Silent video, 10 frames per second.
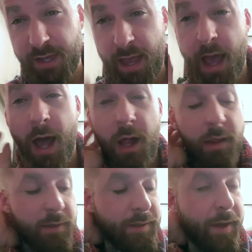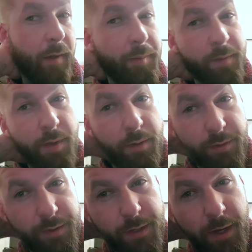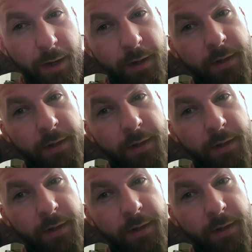Al and help him out today.